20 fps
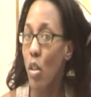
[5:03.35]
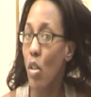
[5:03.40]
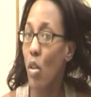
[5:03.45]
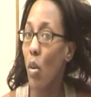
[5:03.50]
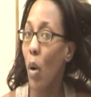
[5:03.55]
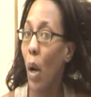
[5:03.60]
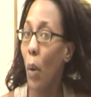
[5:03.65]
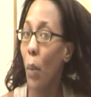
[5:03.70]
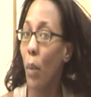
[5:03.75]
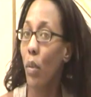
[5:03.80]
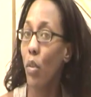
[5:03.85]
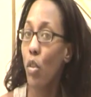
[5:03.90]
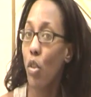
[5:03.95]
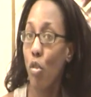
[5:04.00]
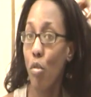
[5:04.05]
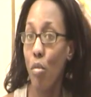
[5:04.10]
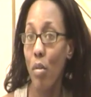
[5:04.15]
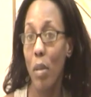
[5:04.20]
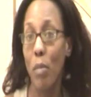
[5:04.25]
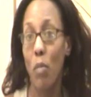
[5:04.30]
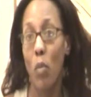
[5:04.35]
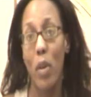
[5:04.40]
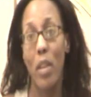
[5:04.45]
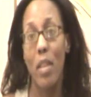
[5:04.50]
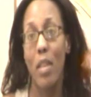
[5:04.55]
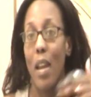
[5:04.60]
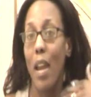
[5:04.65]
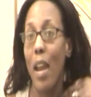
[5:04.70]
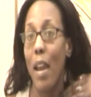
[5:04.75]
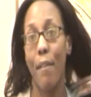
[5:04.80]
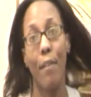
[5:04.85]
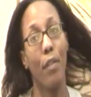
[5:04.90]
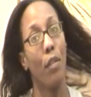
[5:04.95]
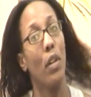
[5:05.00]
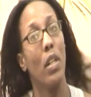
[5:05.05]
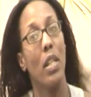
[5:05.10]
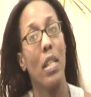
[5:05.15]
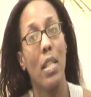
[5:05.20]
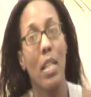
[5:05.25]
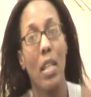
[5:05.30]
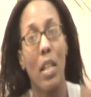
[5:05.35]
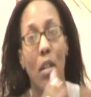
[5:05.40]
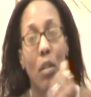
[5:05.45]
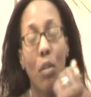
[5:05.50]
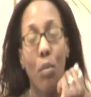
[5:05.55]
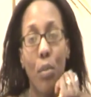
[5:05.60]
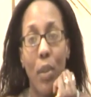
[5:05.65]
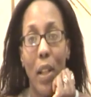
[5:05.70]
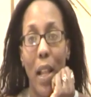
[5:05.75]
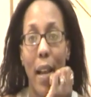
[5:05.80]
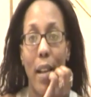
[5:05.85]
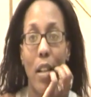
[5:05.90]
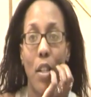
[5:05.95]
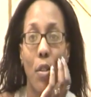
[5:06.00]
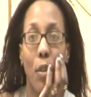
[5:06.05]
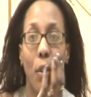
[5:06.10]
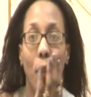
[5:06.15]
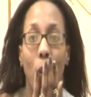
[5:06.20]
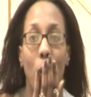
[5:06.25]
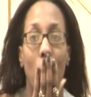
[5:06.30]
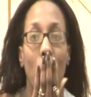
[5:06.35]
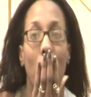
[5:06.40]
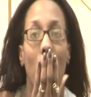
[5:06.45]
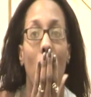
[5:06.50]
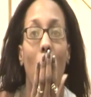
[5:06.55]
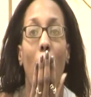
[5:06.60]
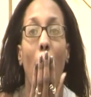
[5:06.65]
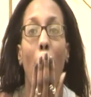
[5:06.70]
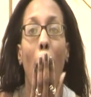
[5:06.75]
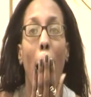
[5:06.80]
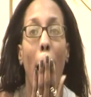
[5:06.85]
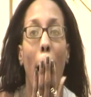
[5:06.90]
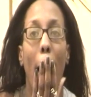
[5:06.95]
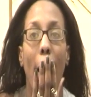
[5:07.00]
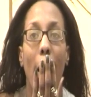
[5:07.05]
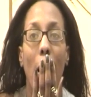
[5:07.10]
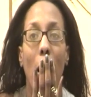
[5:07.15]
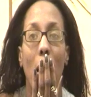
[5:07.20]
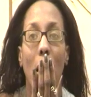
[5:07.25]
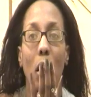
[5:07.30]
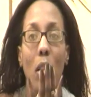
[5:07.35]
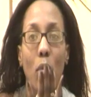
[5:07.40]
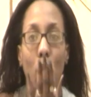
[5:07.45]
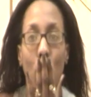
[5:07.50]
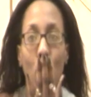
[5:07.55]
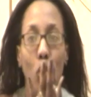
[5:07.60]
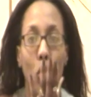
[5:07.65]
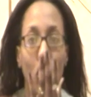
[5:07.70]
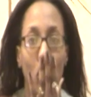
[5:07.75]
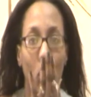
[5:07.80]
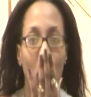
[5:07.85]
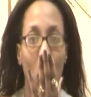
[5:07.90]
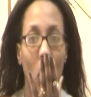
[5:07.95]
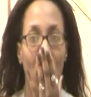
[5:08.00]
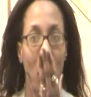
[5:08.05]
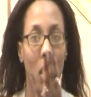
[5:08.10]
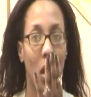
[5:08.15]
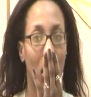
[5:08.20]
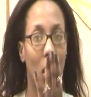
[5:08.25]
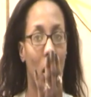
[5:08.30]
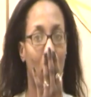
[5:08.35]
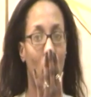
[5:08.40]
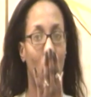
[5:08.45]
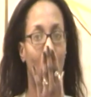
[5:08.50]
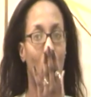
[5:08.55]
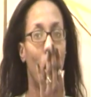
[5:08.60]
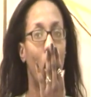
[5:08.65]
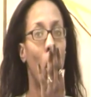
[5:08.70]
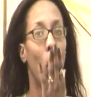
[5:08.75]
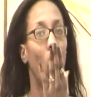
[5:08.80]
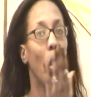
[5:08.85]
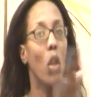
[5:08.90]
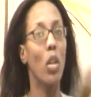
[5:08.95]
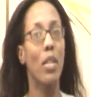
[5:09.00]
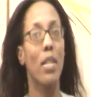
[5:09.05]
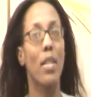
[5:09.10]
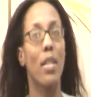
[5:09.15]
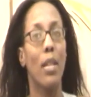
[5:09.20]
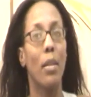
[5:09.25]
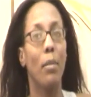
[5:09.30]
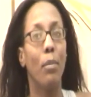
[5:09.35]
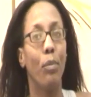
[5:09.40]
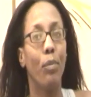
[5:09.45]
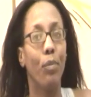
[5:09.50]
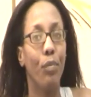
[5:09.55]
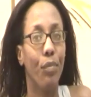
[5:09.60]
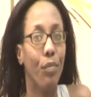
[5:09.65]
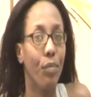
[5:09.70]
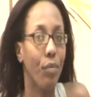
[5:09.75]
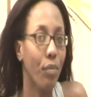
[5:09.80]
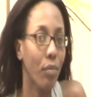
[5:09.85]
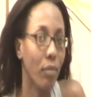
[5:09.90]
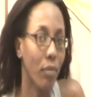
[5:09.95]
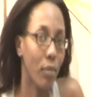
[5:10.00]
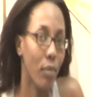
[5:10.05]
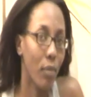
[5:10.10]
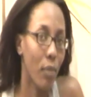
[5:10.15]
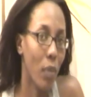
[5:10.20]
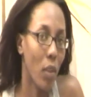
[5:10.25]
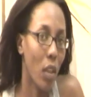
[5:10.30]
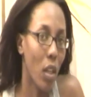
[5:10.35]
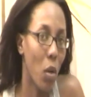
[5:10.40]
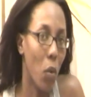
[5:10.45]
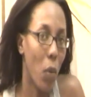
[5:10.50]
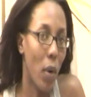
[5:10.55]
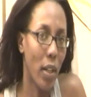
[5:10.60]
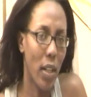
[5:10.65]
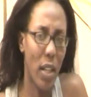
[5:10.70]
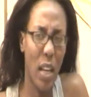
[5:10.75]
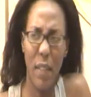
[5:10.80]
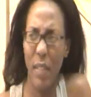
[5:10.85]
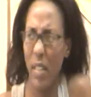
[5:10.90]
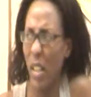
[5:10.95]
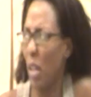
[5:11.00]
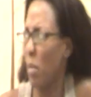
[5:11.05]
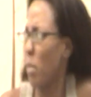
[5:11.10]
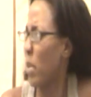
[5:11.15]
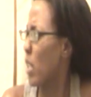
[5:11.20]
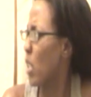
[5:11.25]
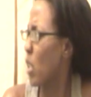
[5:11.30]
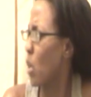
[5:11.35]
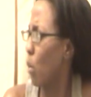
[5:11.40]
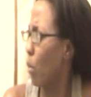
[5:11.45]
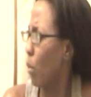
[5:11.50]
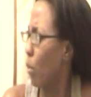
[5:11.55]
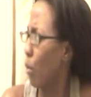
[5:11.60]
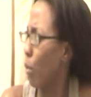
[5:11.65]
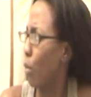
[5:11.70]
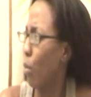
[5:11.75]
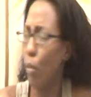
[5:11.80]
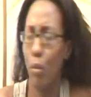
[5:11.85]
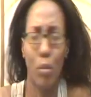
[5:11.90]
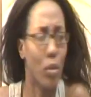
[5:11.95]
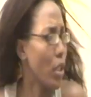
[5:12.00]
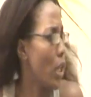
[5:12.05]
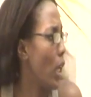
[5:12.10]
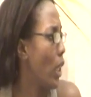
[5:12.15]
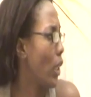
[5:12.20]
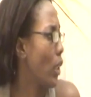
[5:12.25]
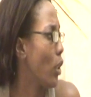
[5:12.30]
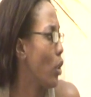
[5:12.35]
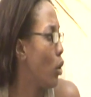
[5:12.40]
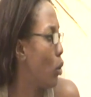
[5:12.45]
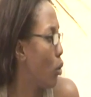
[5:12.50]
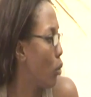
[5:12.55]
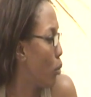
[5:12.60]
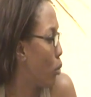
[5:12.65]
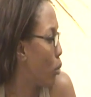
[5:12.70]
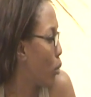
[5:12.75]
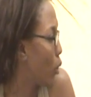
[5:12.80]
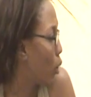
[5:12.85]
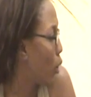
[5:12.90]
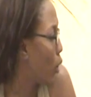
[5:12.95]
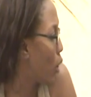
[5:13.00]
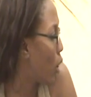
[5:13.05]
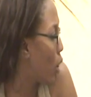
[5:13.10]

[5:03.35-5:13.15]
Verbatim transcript: So I will trim with every single relaxer. Um, what else? What haven't I been told, telling you?